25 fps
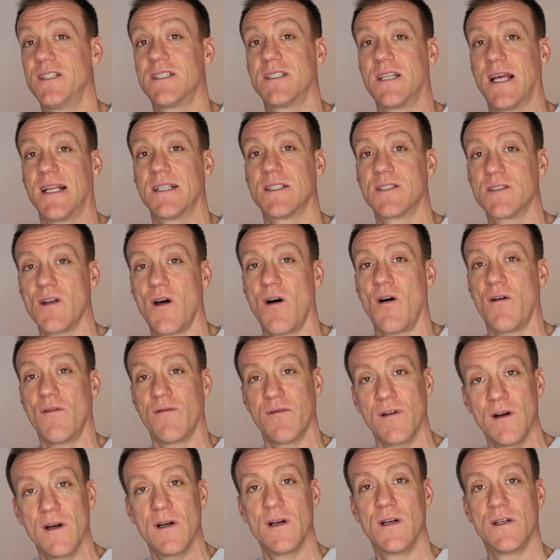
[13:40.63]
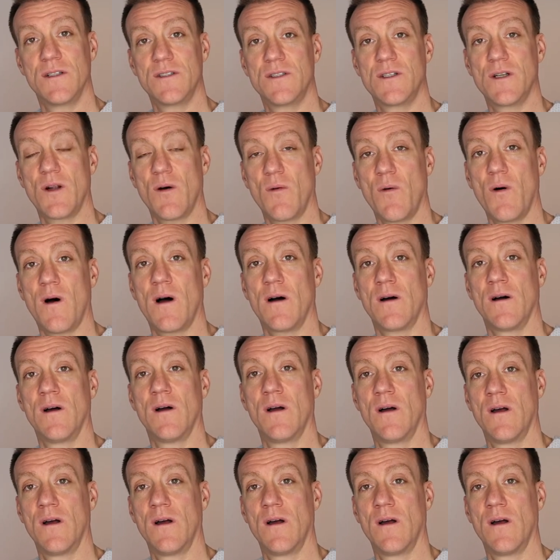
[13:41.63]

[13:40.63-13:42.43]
sense of, do you know what,